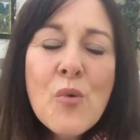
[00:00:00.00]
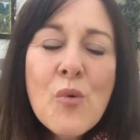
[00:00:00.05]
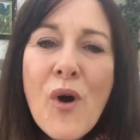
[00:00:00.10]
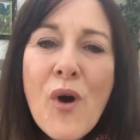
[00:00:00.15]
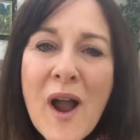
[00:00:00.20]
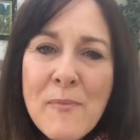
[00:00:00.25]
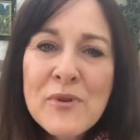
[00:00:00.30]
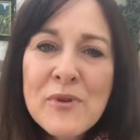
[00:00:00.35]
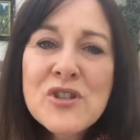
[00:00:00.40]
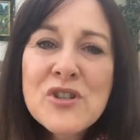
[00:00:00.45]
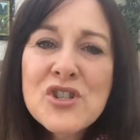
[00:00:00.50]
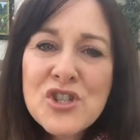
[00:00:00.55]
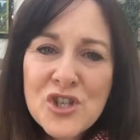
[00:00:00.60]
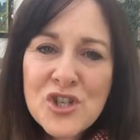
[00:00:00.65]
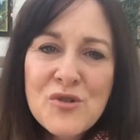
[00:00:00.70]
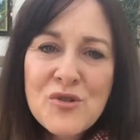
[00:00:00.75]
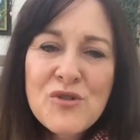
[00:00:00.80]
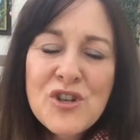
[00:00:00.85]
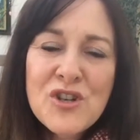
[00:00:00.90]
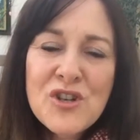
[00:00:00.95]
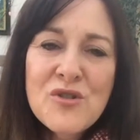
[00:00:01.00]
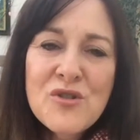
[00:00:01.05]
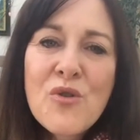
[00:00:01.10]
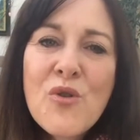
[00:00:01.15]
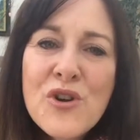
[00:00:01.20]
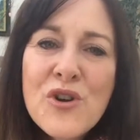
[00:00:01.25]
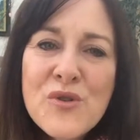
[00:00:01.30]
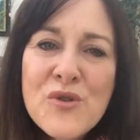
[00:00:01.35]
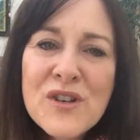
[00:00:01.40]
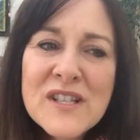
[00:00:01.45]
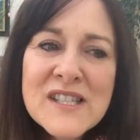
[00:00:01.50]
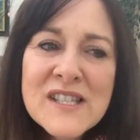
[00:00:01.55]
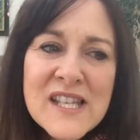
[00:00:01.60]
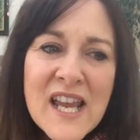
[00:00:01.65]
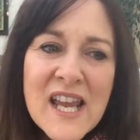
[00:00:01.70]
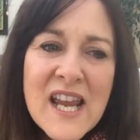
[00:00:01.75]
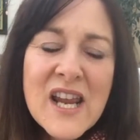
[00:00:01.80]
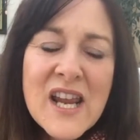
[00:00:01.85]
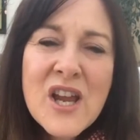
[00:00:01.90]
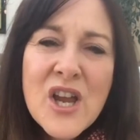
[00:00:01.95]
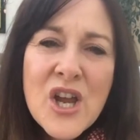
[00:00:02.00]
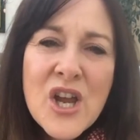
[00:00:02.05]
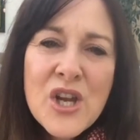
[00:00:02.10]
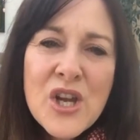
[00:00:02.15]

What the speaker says: what happens to you, or you can say,